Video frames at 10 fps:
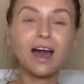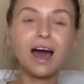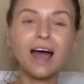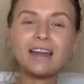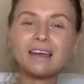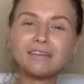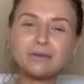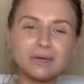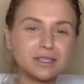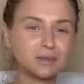I never
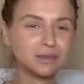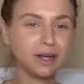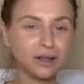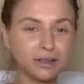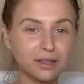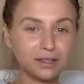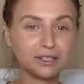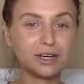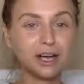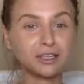was really healthy this
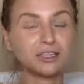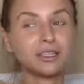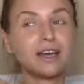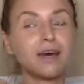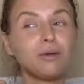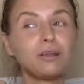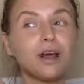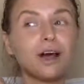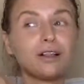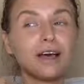year, actually. I will
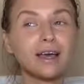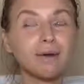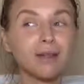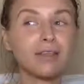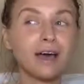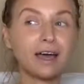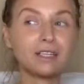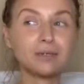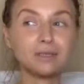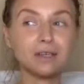not lie about that. I
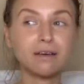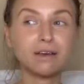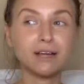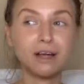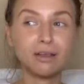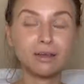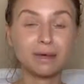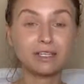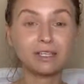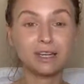actually was not very healthy. I'm
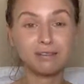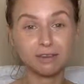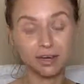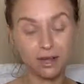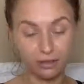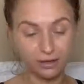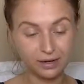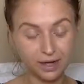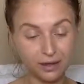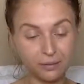actually getting very healthy
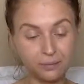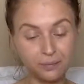now.